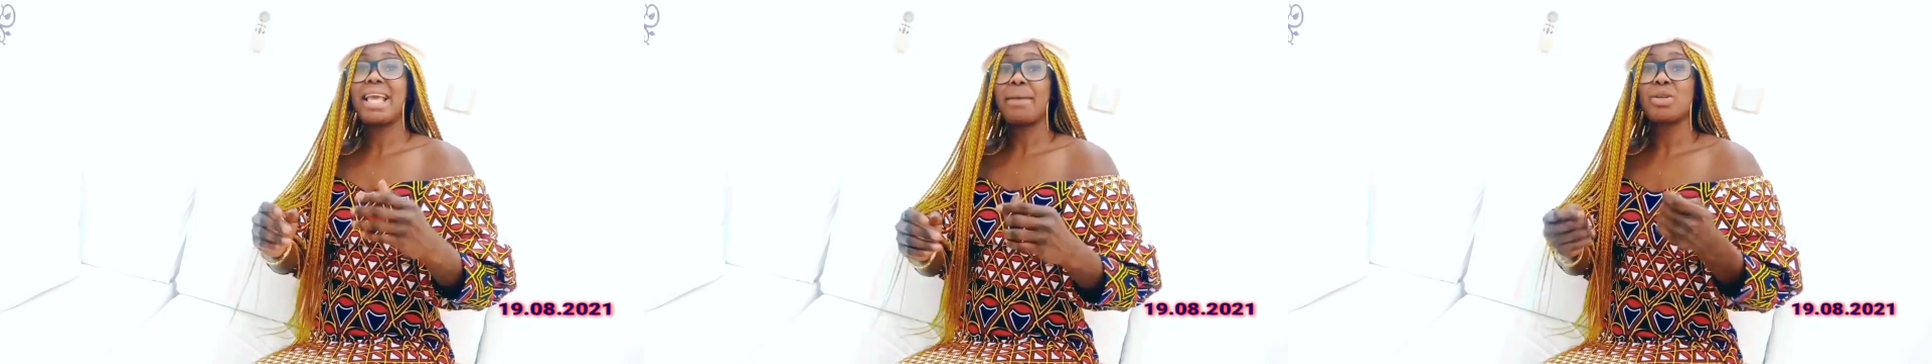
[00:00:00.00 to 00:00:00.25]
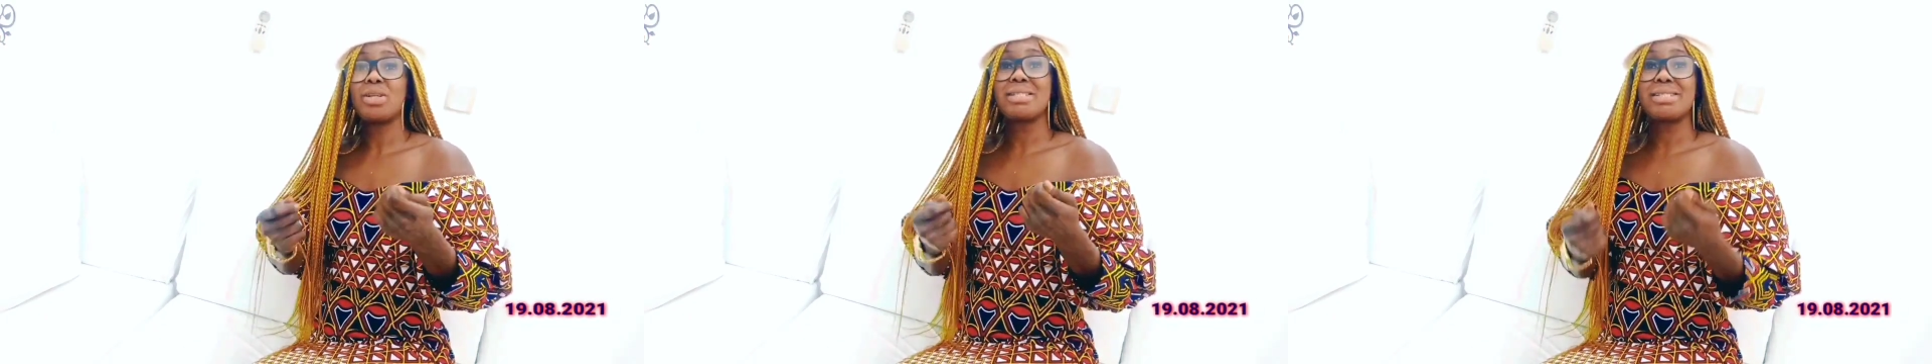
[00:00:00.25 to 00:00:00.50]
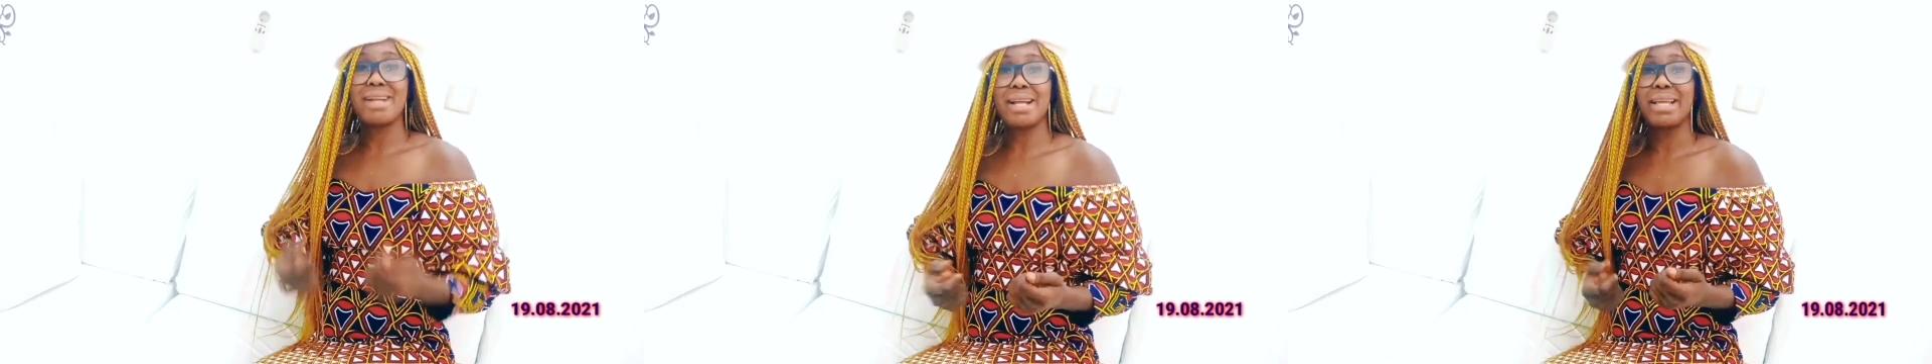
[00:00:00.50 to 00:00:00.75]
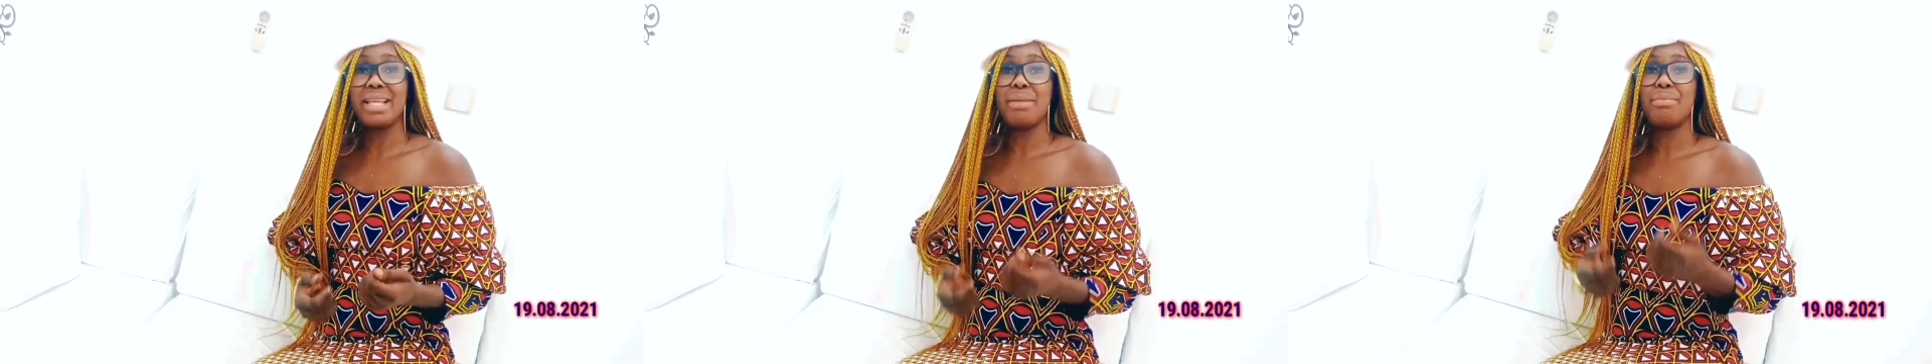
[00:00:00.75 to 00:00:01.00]
kept on
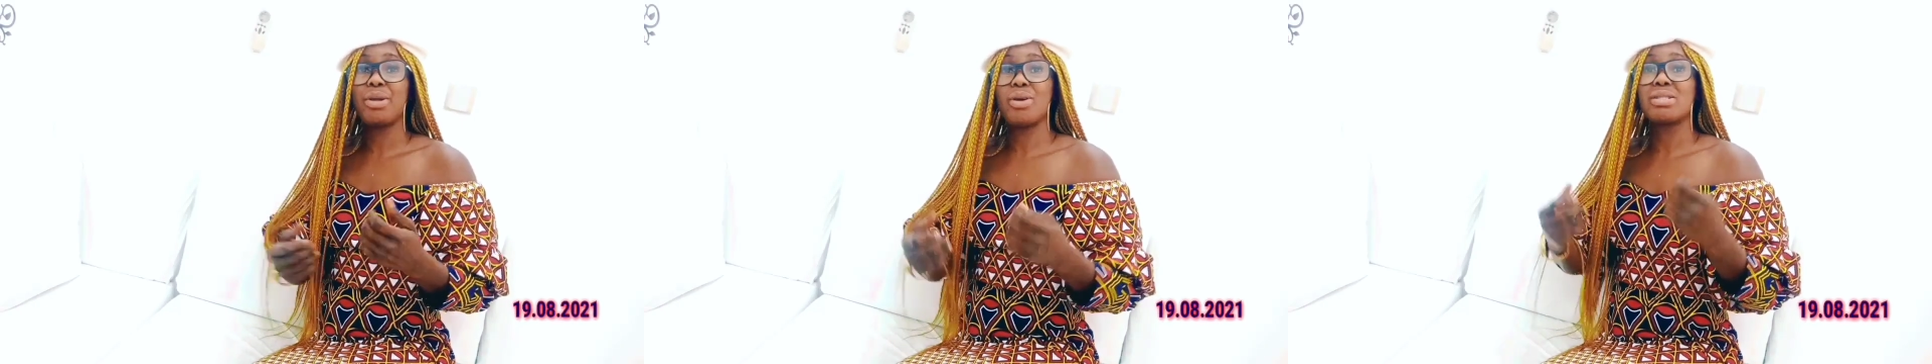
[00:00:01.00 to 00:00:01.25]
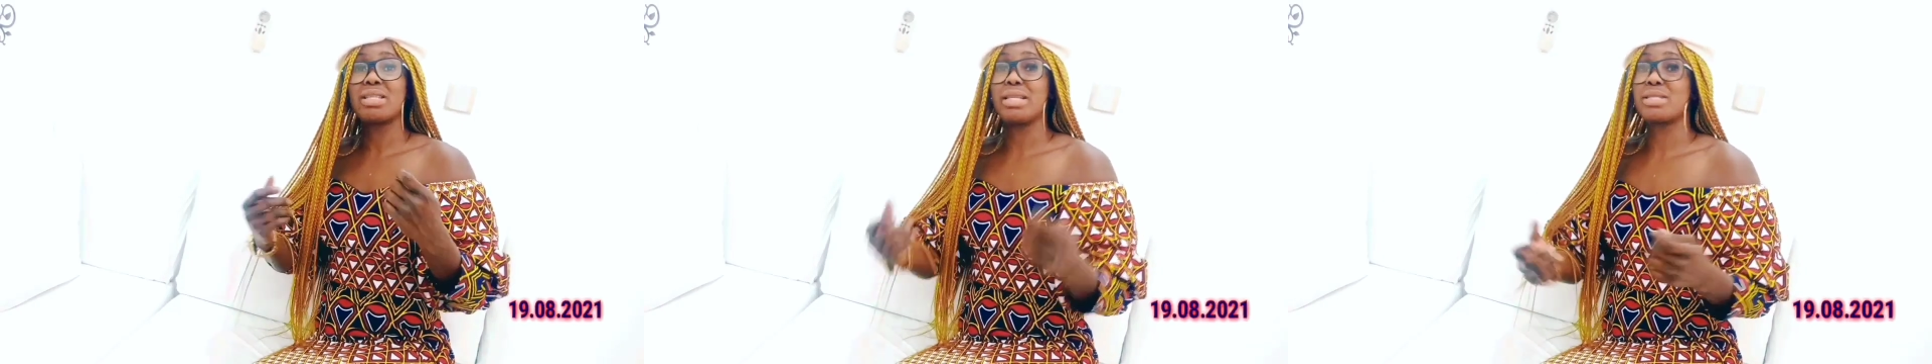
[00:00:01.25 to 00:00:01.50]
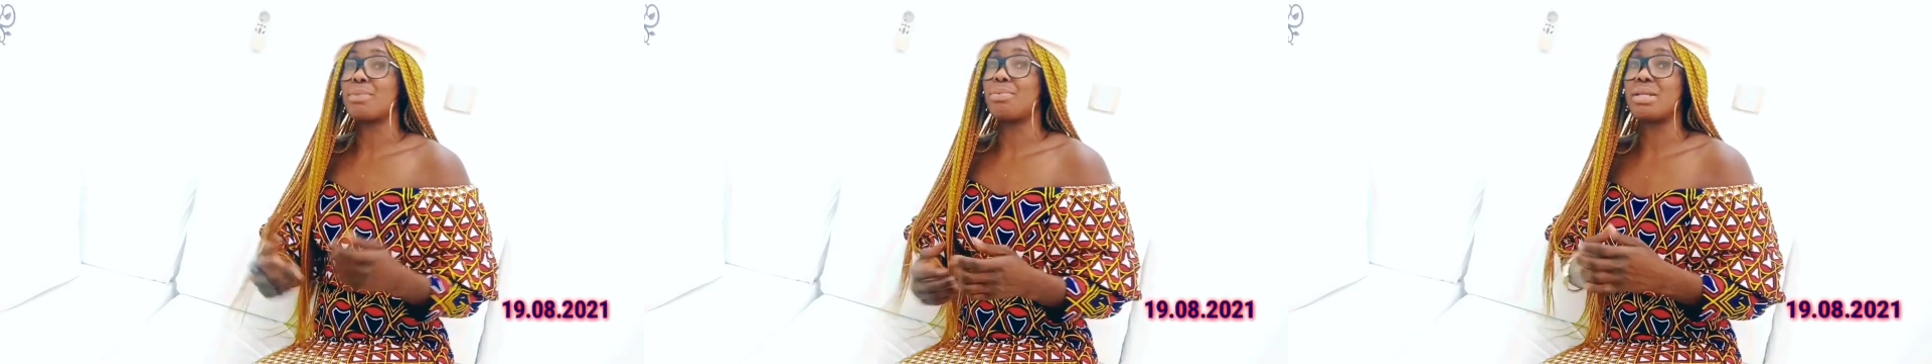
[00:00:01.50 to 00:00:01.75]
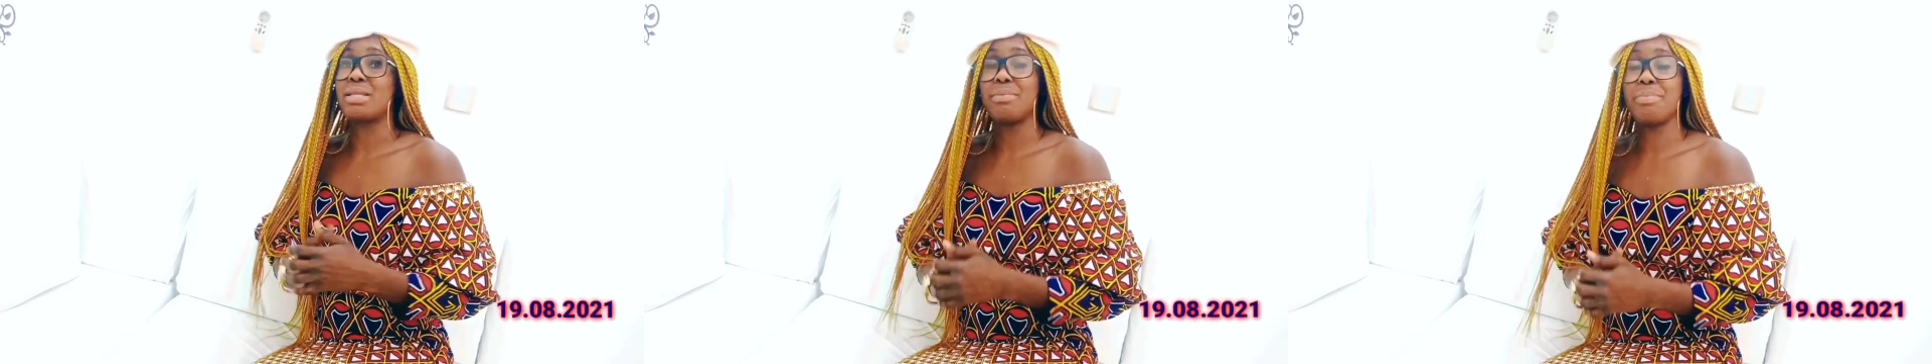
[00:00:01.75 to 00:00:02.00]
dragging him because he's
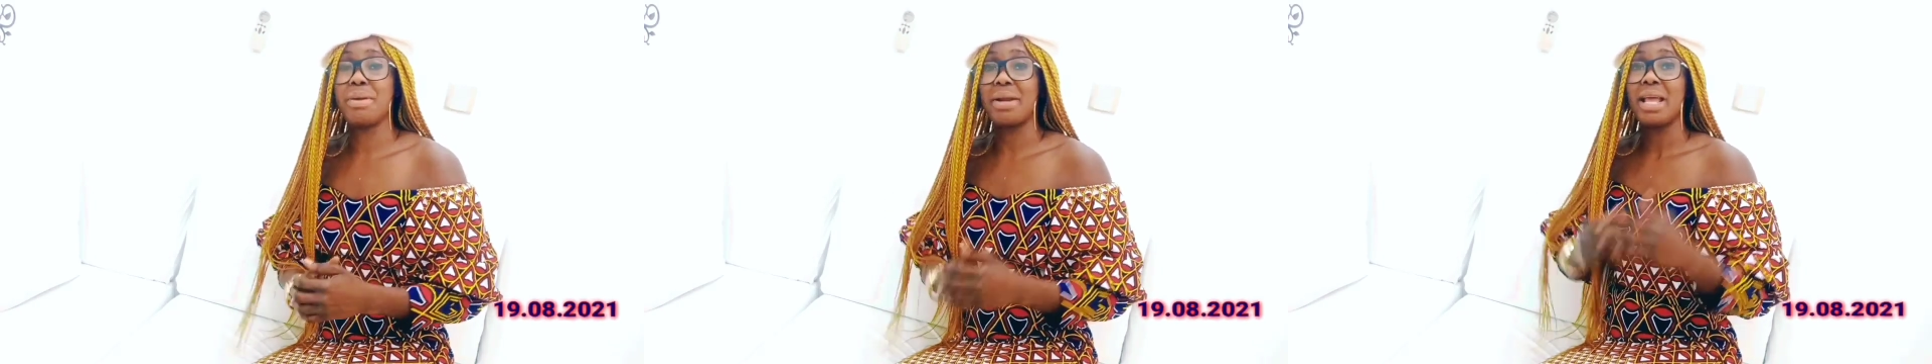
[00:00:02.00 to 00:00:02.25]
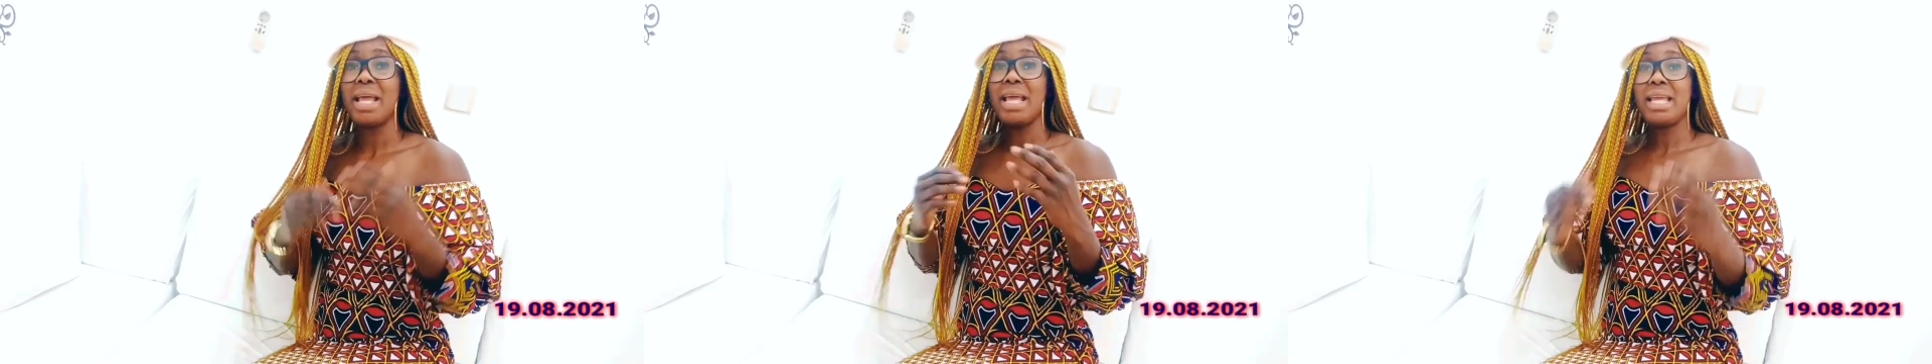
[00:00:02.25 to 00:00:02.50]
supporting Pere.